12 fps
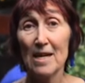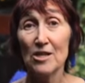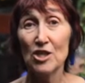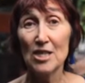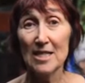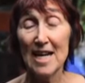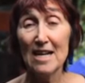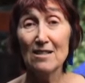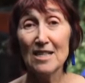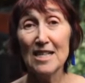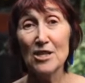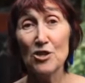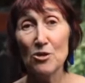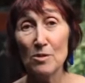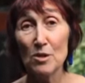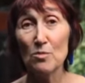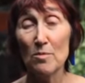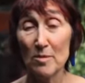She's an elderly
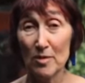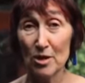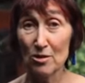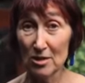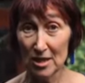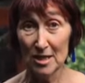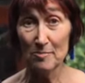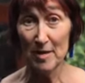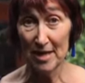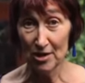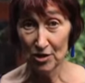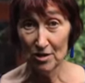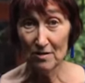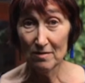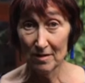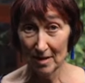Jewish woman with constipation,